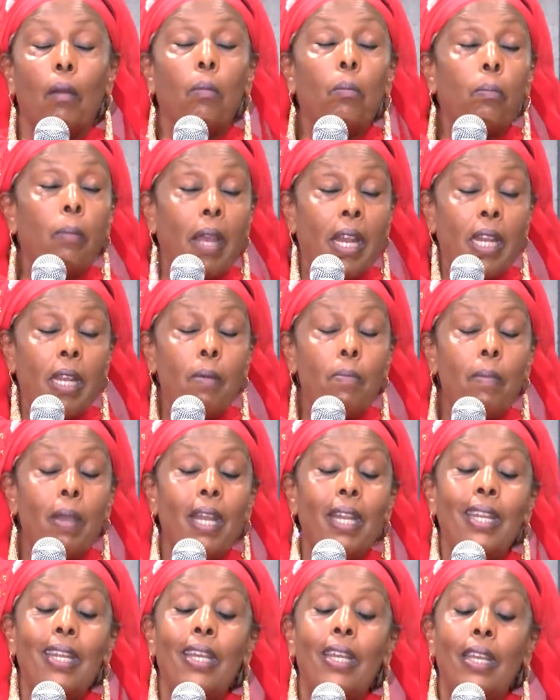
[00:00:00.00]

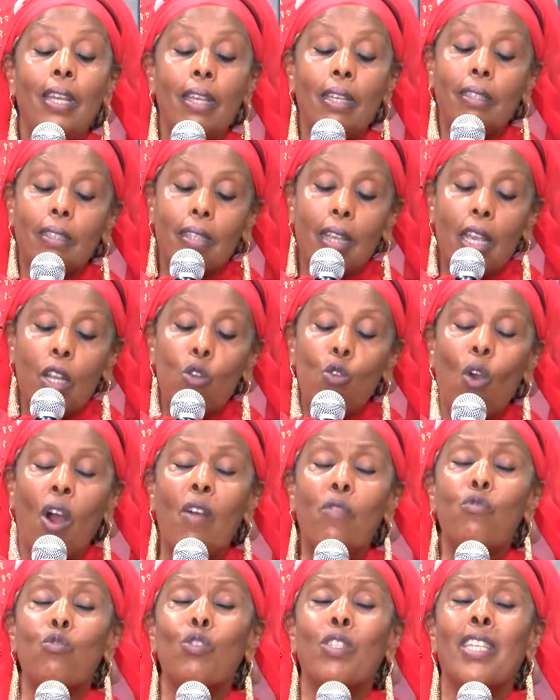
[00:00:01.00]
many saying you
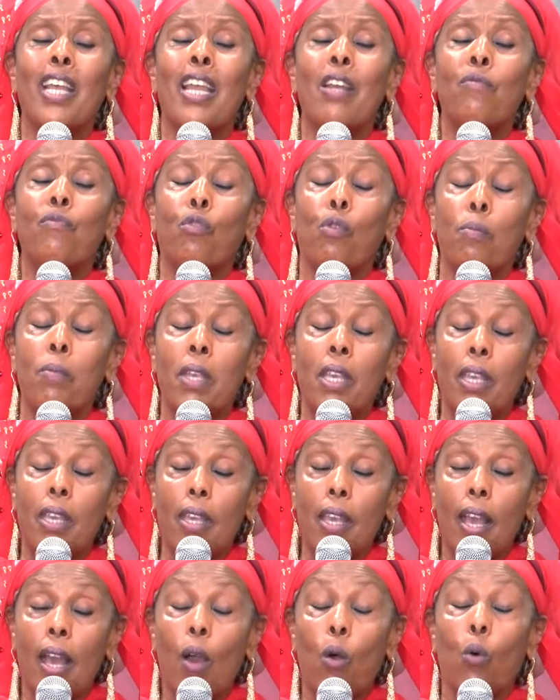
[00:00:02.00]
have to sign for me
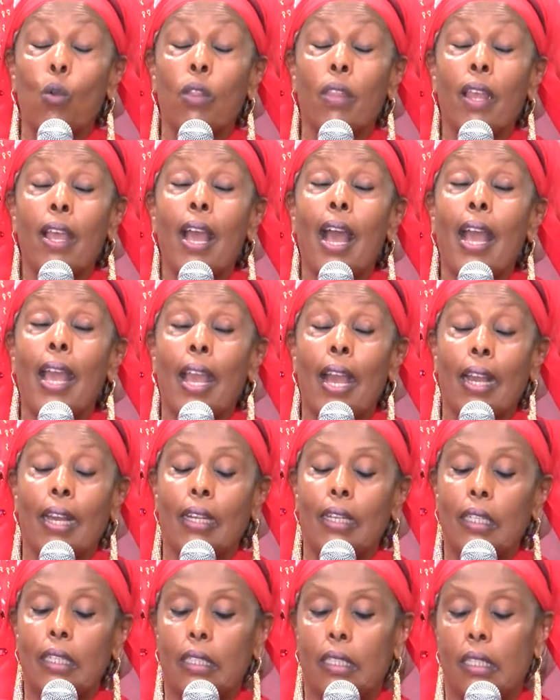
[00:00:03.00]
here or there. I
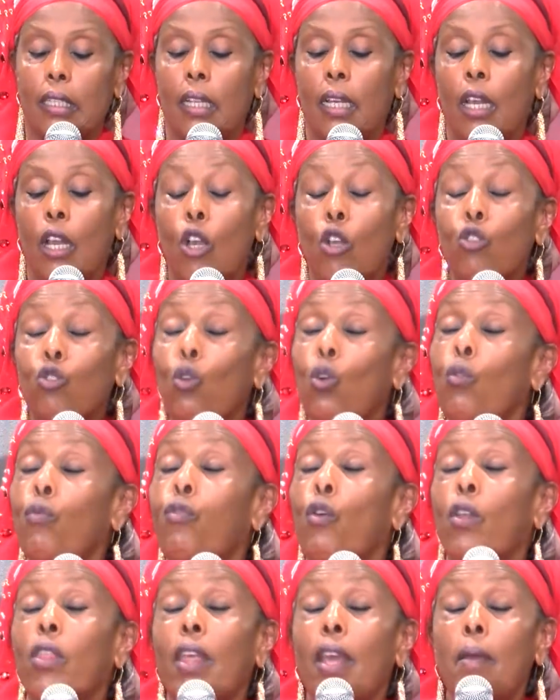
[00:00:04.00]
agreed. So
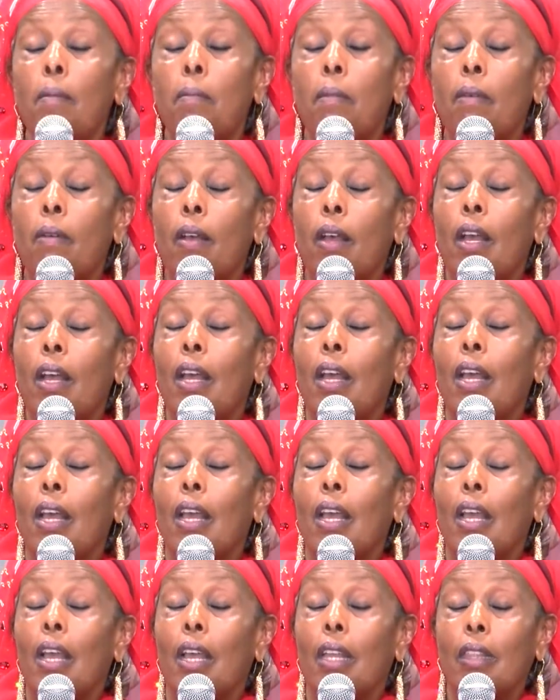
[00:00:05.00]
for them,
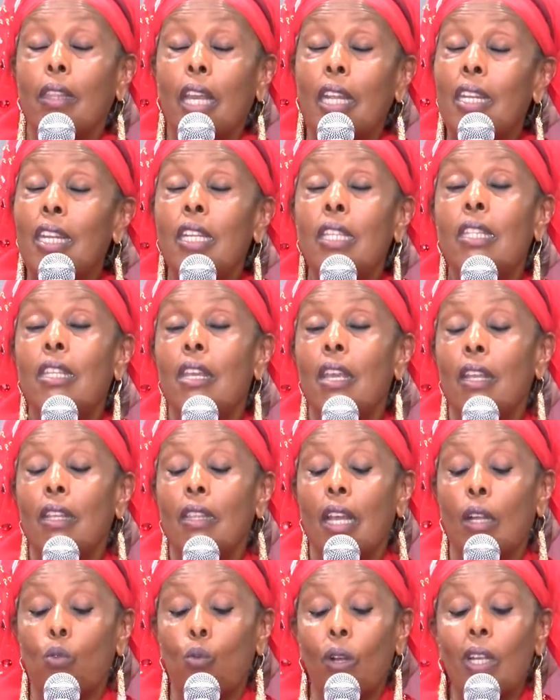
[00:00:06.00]
they didn't think
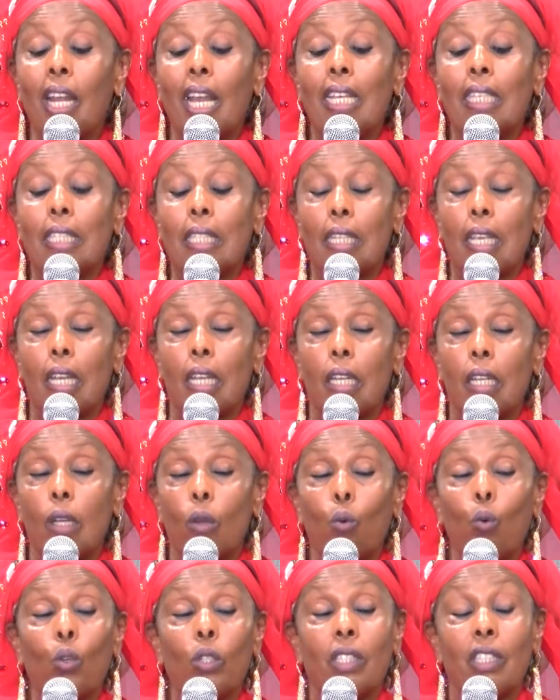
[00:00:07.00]
that what I said
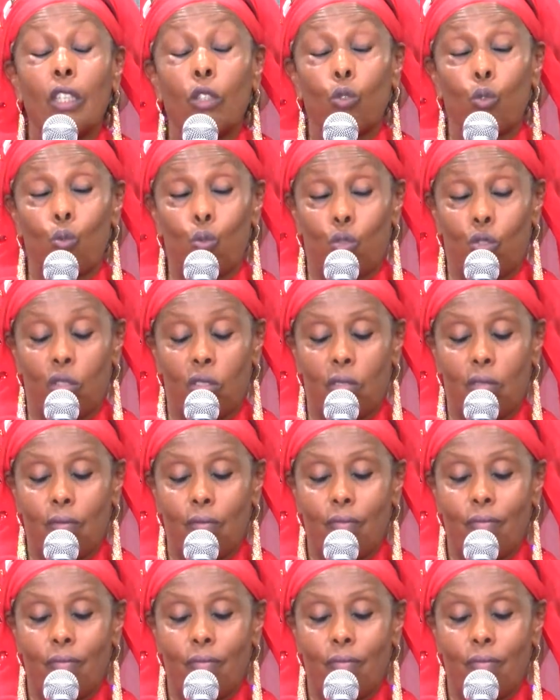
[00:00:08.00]
was the truth.